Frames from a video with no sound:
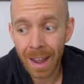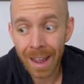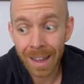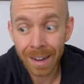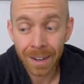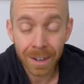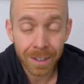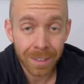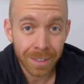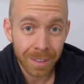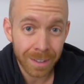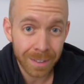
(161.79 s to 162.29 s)

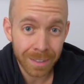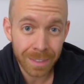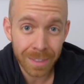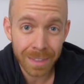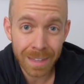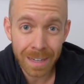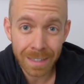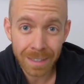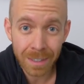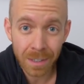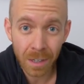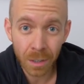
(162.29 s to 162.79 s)
And I think that
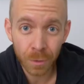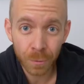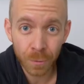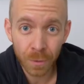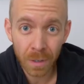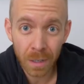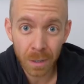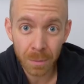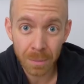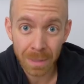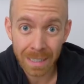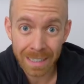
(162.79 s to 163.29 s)
that's
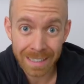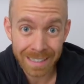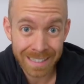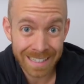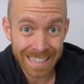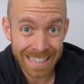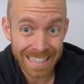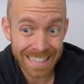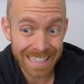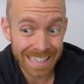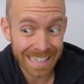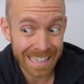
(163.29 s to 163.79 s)
unfair because
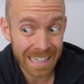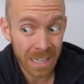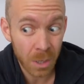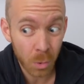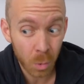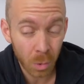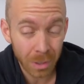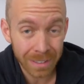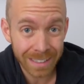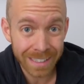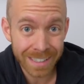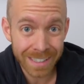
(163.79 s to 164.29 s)
he's
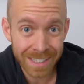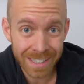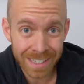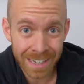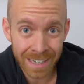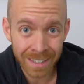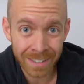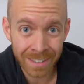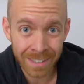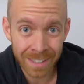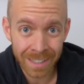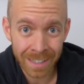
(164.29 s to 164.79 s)
equally as
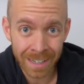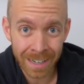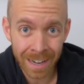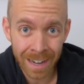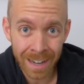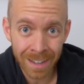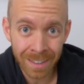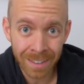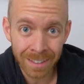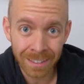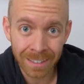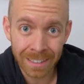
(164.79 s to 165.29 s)
talented an
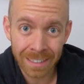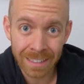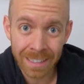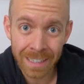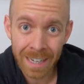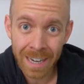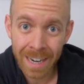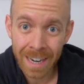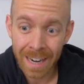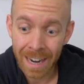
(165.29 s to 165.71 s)
athlete,